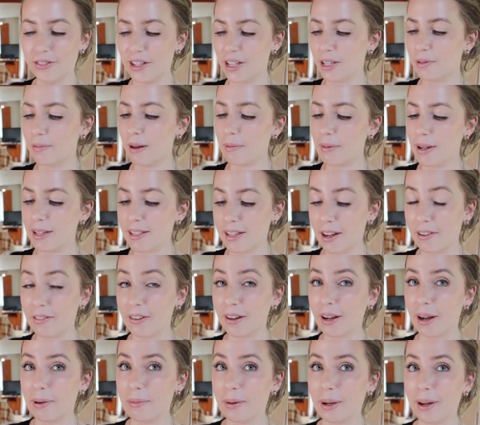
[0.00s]
Just made myself a
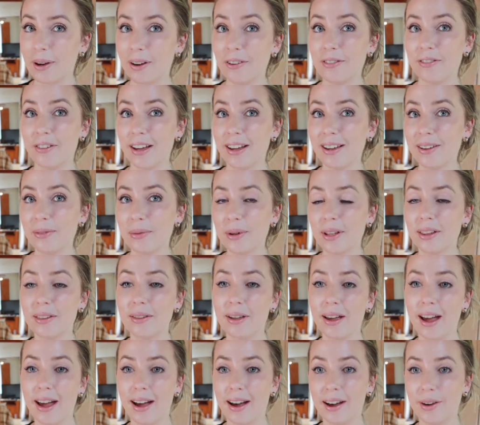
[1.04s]
cup of coffee with
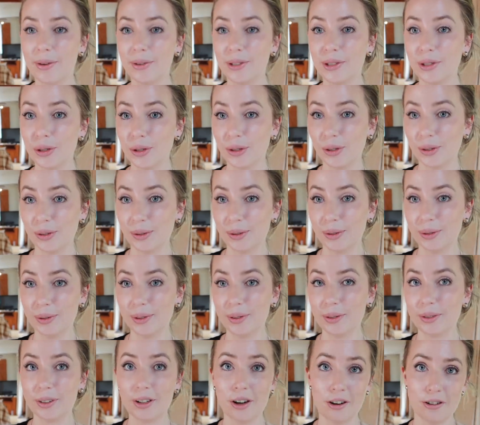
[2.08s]
our new
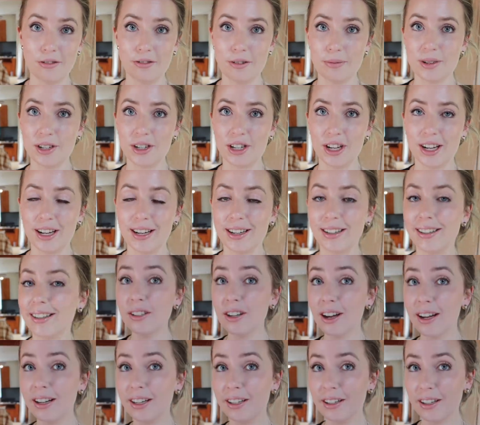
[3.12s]
coffee machine.
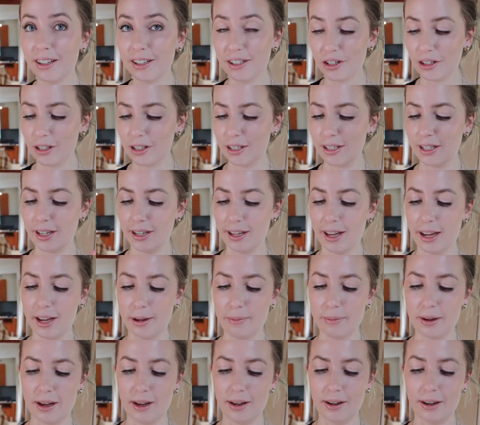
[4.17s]
ninety-nine dollars at
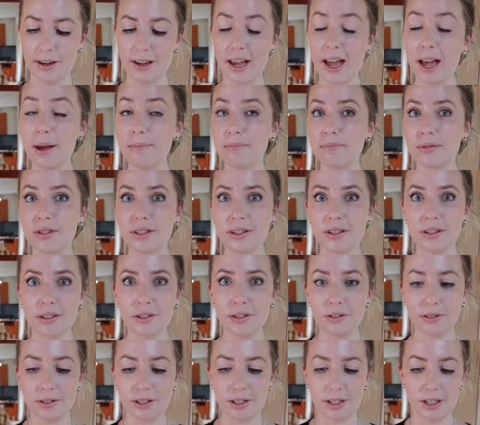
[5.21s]
Kmart,
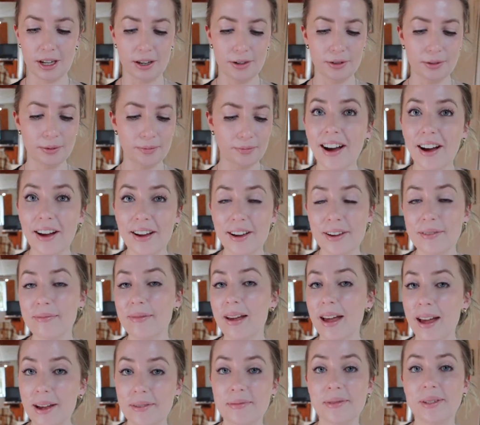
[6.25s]
absolute steal. I am
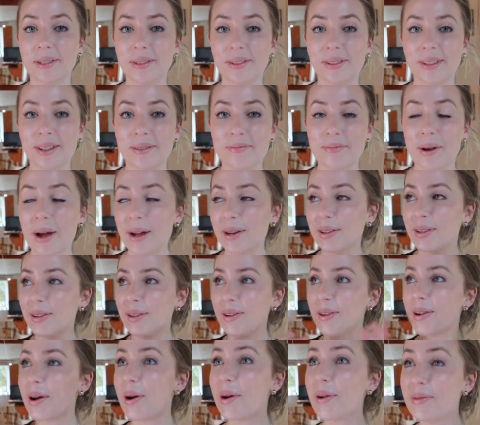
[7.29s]
absolutely by
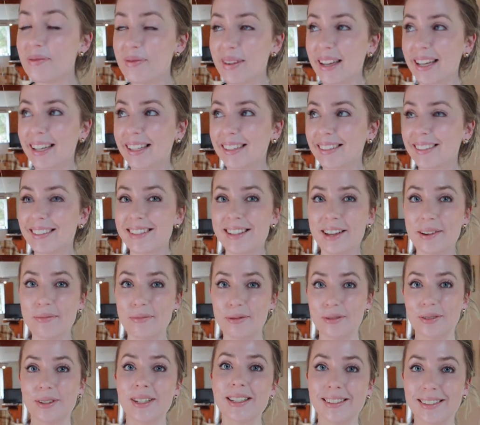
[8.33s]
no means a
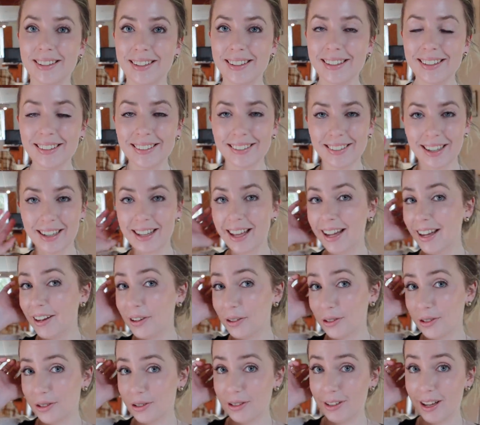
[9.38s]
barista. I
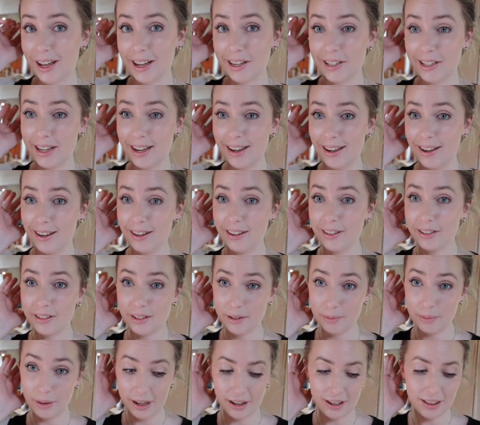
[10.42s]
cannot do latte art,
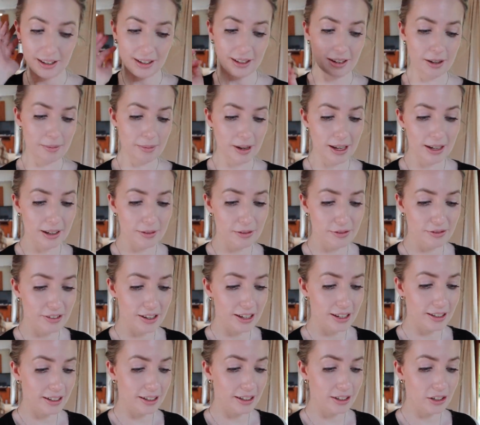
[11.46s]
but I think I make a
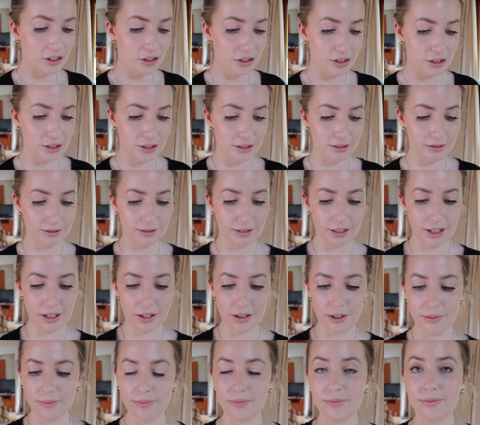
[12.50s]
fairly good, you
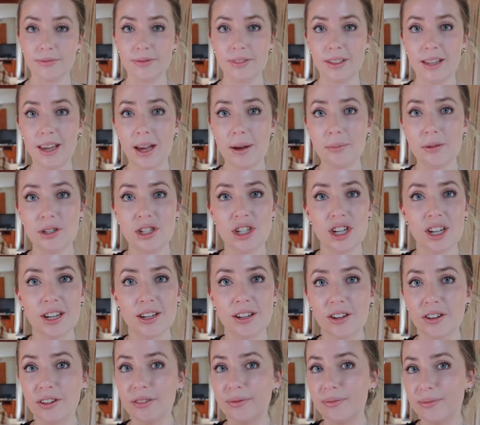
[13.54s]
know,
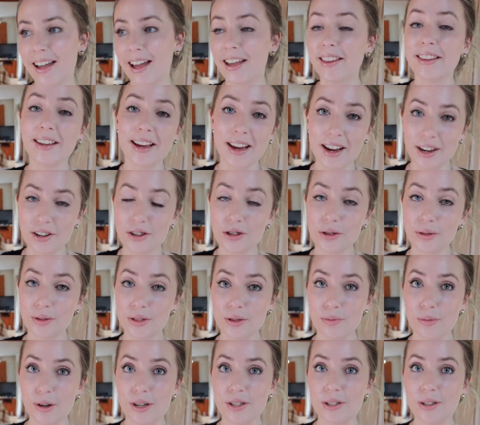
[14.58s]
cappuccino. And the actual
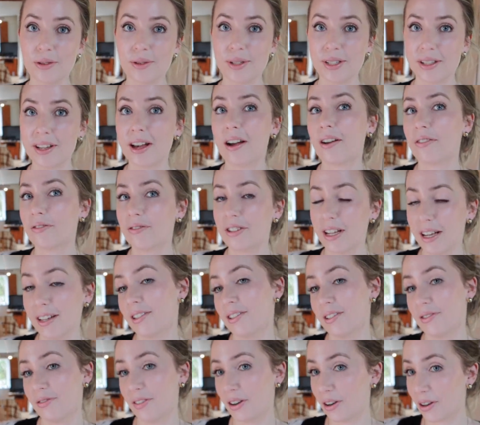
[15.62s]
espresso itself
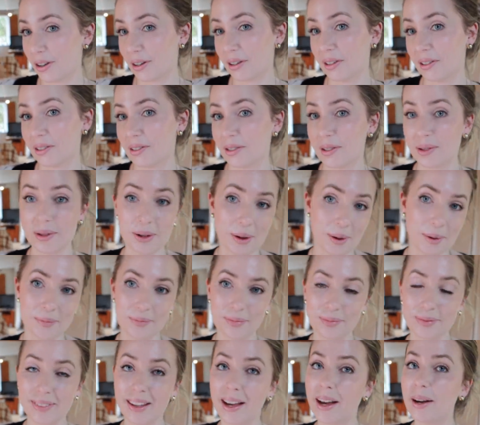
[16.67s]
tastes very good, so
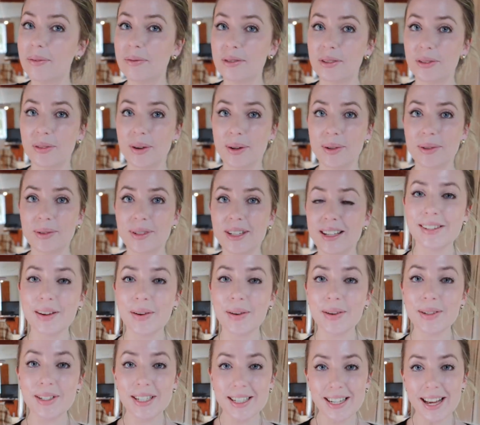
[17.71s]
I'm thrilled.
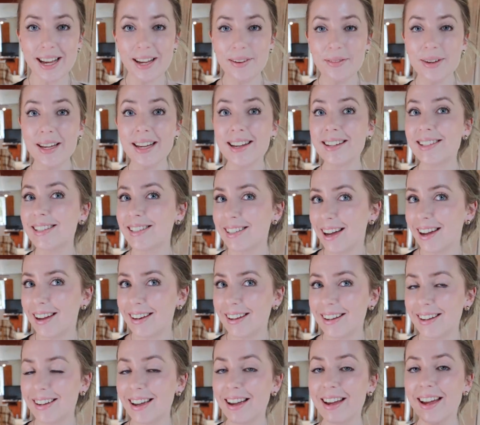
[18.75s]
So today we are
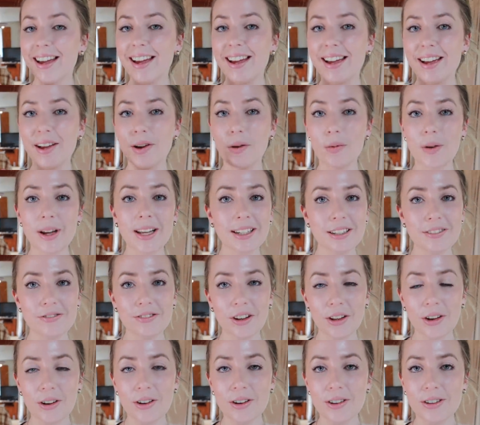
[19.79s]
starting a weekly
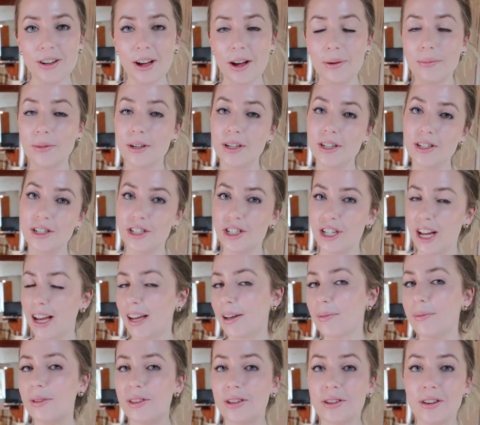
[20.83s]
vlog. I'm gonna just check
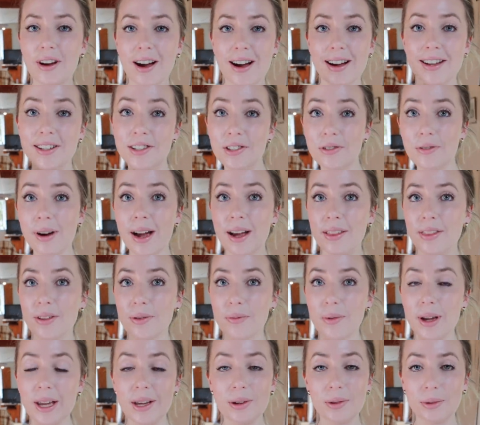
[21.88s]
in with you guys throughout the
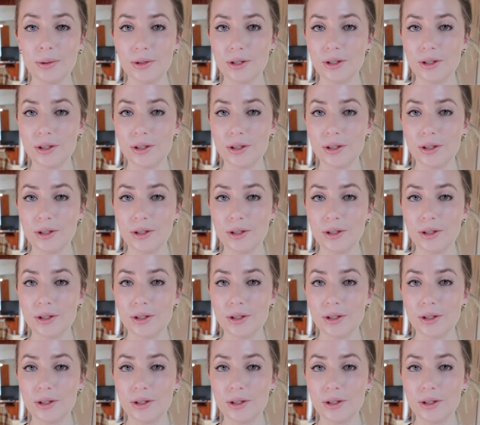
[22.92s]
week or